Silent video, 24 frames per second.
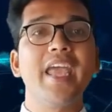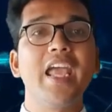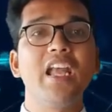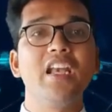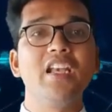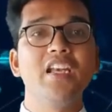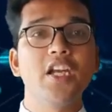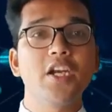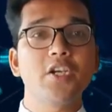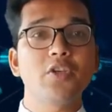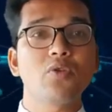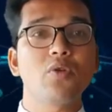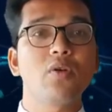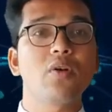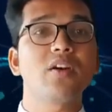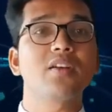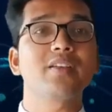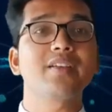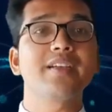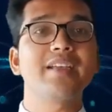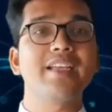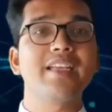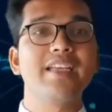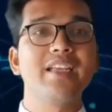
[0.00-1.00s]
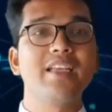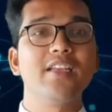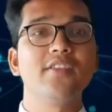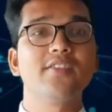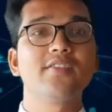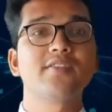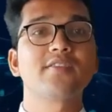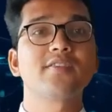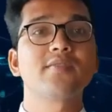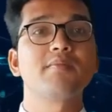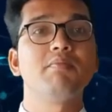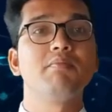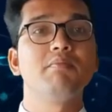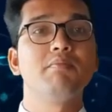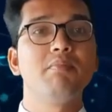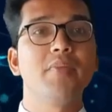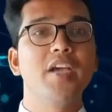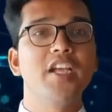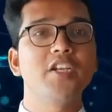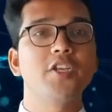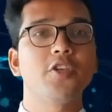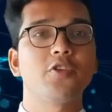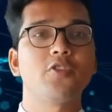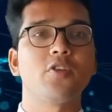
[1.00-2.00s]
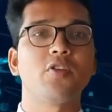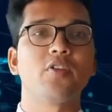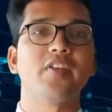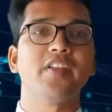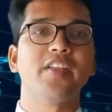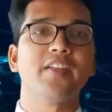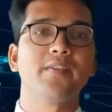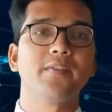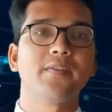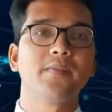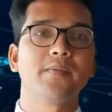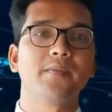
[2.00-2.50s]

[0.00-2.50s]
a network is mandatory.